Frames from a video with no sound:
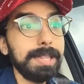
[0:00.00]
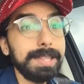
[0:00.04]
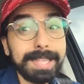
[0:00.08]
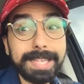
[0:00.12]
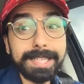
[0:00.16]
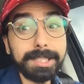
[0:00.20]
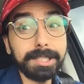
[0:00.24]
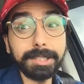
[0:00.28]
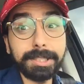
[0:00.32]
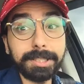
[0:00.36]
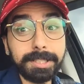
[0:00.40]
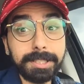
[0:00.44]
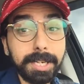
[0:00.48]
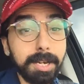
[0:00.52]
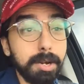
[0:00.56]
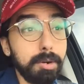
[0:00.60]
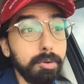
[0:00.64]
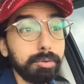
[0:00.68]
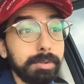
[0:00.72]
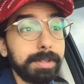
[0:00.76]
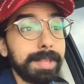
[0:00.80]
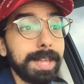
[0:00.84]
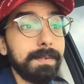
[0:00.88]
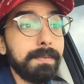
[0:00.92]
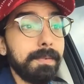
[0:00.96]
They just
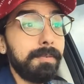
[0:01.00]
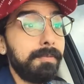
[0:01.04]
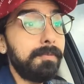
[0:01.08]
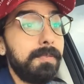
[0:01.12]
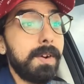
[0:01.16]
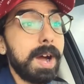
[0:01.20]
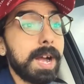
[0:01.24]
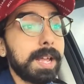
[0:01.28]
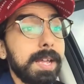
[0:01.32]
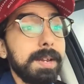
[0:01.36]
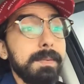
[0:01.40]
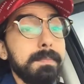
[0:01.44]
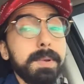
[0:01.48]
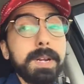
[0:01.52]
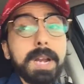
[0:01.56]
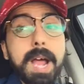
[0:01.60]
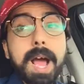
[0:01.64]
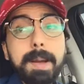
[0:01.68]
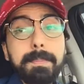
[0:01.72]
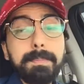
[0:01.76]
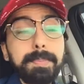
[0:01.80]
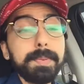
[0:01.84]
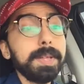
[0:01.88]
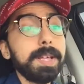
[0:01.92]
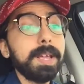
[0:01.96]
do. They have a fucking
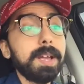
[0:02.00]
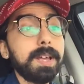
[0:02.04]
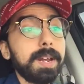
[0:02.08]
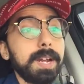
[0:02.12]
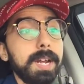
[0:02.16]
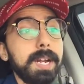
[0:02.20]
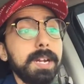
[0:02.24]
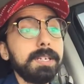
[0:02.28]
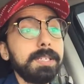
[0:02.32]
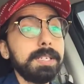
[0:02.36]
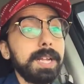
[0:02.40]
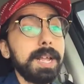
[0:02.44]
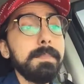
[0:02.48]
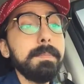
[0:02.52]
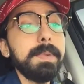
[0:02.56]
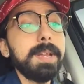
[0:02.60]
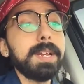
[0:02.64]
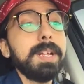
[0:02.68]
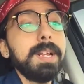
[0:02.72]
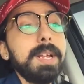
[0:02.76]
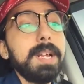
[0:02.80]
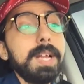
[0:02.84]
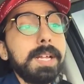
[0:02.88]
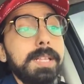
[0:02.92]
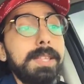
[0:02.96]
monopoly on
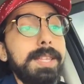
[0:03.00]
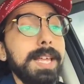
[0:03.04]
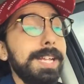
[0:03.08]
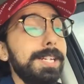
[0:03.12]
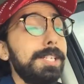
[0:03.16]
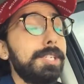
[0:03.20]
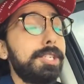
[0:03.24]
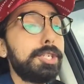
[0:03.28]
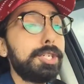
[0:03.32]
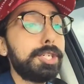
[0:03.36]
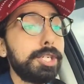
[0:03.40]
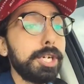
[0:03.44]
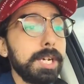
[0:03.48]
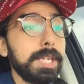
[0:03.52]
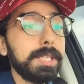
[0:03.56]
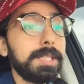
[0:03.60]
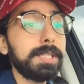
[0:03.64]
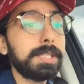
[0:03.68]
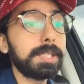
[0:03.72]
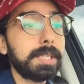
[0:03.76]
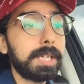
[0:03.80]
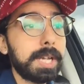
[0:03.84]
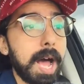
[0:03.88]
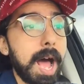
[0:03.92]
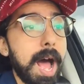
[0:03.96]
entertainment. They
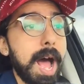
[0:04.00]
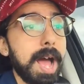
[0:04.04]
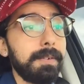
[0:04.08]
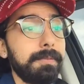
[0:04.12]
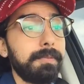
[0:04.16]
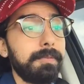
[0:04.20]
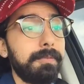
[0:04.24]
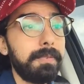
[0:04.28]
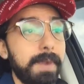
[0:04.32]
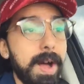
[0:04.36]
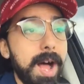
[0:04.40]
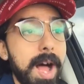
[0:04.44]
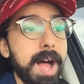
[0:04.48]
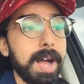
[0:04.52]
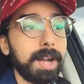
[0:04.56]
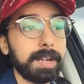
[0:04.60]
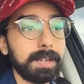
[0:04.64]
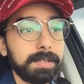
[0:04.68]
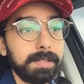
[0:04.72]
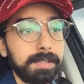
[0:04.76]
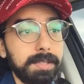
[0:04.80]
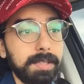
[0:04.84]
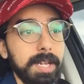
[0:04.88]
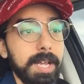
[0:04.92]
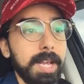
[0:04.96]
just got
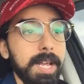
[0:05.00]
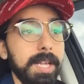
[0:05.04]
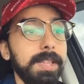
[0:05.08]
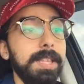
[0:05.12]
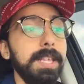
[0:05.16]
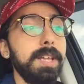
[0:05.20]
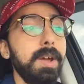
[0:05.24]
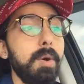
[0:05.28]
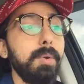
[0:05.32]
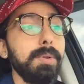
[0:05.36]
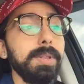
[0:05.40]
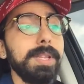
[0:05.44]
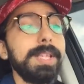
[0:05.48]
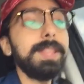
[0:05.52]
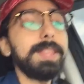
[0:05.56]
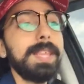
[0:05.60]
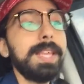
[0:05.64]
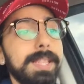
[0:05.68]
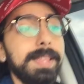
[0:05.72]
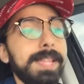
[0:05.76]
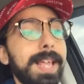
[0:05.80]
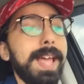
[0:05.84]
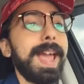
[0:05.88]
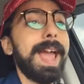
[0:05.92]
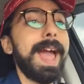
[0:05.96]
Fox. The only
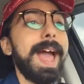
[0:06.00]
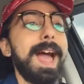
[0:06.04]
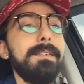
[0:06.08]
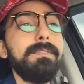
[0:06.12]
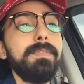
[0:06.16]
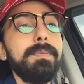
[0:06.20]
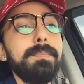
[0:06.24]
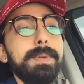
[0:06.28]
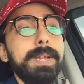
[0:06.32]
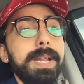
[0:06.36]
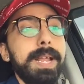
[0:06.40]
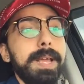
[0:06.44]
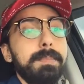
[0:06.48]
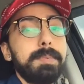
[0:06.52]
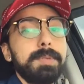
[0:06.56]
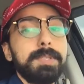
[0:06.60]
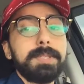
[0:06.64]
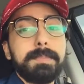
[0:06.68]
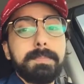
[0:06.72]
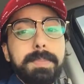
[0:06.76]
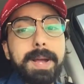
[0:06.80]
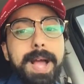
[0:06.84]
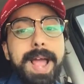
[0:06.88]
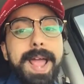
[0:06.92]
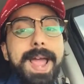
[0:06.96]
thing they haven't been able
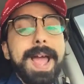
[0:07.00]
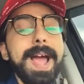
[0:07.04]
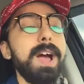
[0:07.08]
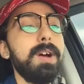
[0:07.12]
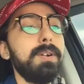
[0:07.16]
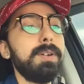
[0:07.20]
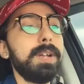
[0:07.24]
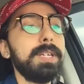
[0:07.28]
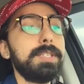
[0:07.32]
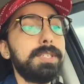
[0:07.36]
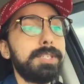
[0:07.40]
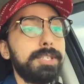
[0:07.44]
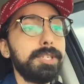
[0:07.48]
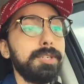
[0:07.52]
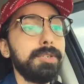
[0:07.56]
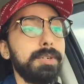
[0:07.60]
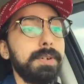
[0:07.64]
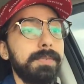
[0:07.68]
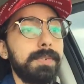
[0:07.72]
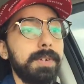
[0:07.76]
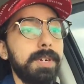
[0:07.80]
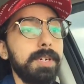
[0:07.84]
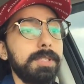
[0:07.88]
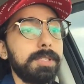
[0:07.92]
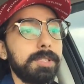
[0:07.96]
to buy out is
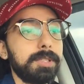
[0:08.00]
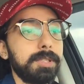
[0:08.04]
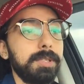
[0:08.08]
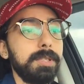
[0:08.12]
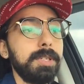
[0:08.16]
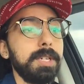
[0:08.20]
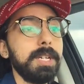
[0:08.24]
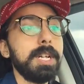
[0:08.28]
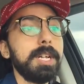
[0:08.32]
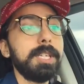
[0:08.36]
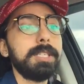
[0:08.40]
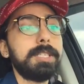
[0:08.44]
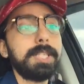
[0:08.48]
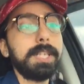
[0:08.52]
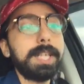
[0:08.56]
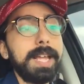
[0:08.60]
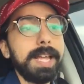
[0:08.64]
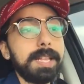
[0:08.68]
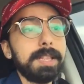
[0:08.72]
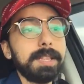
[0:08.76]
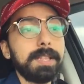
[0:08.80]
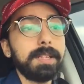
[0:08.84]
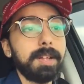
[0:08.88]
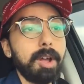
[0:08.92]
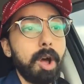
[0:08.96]
Universal to
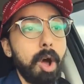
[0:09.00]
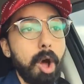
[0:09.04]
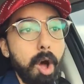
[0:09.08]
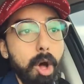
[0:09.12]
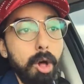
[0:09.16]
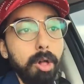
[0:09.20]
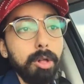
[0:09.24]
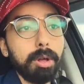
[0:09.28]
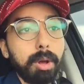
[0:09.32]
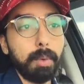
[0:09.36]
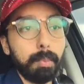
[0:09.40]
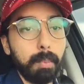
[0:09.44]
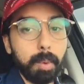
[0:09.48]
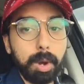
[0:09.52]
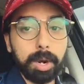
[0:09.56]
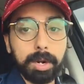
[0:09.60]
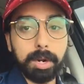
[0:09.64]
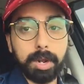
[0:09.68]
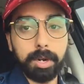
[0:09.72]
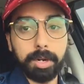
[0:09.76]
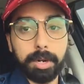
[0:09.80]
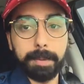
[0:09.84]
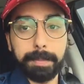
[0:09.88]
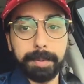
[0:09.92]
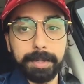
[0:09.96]
get Hulk
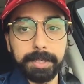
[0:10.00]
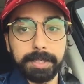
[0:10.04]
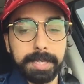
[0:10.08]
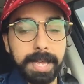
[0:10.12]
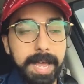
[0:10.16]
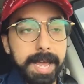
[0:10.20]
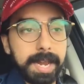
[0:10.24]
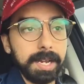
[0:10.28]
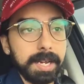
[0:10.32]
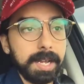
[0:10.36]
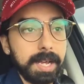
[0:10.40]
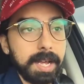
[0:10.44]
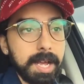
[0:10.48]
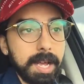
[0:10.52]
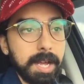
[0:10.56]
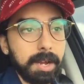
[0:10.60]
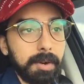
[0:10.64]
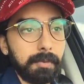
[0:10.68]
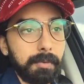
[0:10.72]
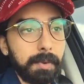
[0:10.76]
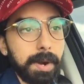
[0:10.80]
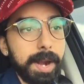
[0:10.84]
100%.